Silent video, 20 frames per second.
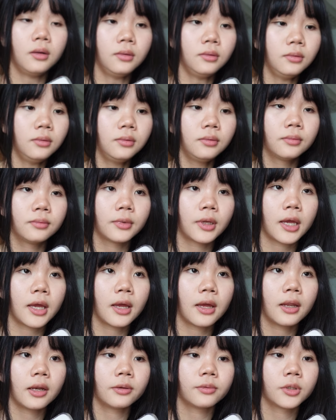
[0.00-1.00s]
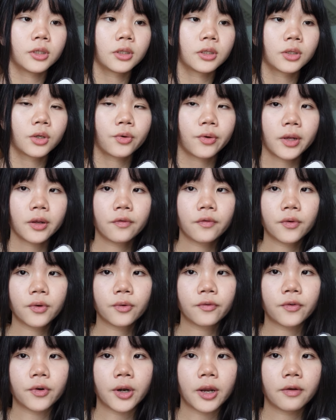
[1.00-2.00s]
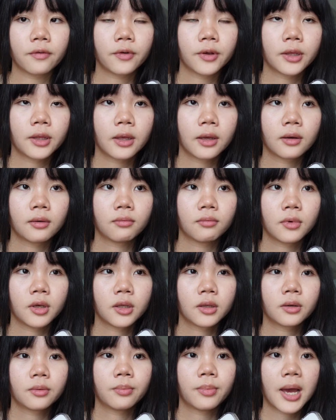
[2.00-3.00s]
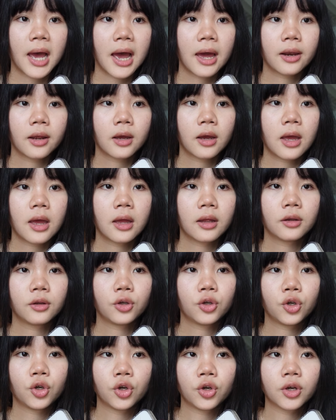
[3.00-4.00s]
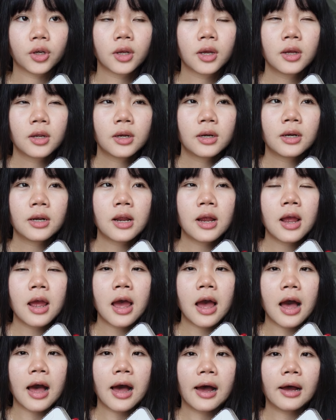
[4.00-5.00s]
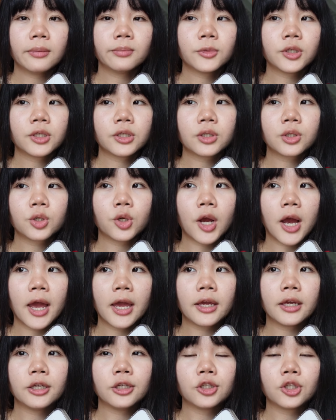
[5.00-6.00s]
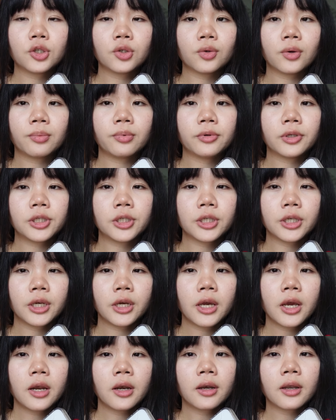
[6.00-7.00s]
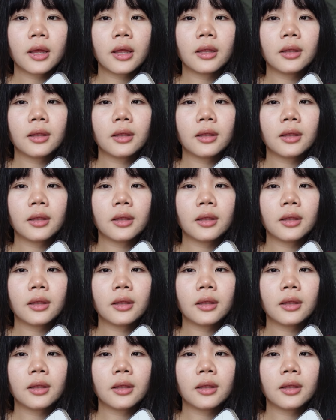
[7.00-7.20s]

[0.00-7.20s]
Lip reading: And I'm just grateful for everything, either bad and good. I'm just trying to appreciate